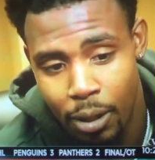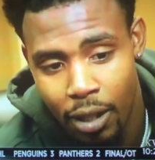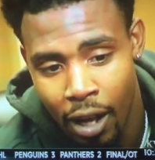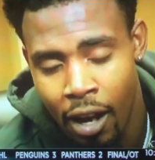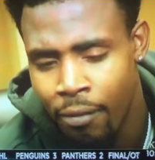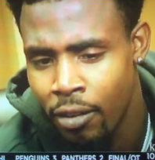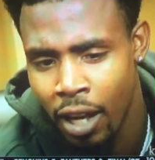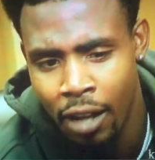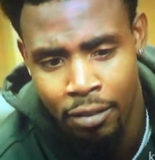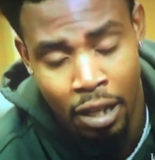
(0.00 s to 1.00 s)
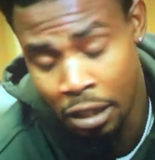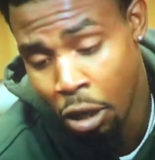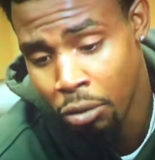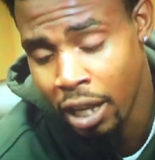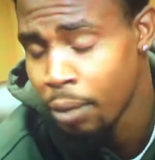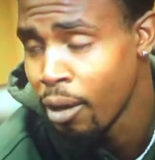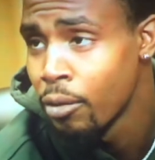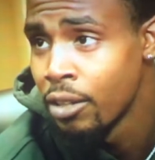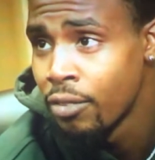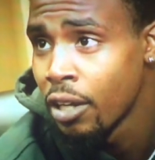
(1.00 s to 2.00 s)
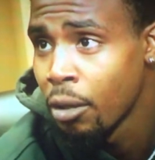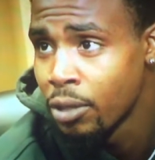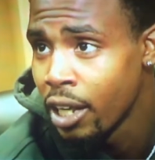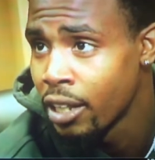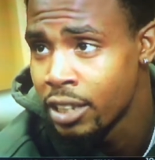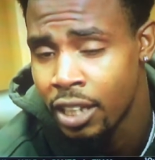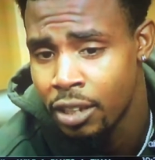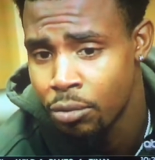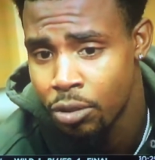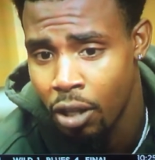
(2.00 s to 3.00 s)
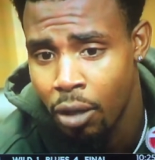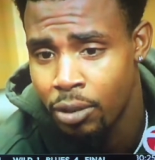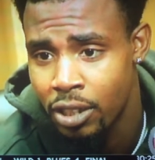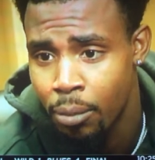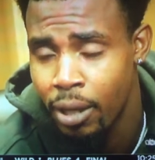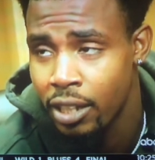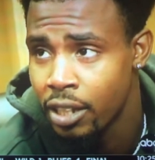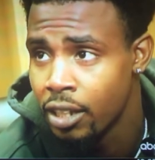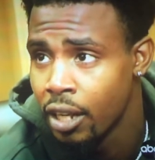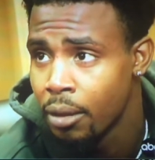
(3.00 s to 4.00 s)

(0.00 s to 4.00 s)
But I, I felt I, the whole game, I really felt like we had a chance. We was gonna always come back and get the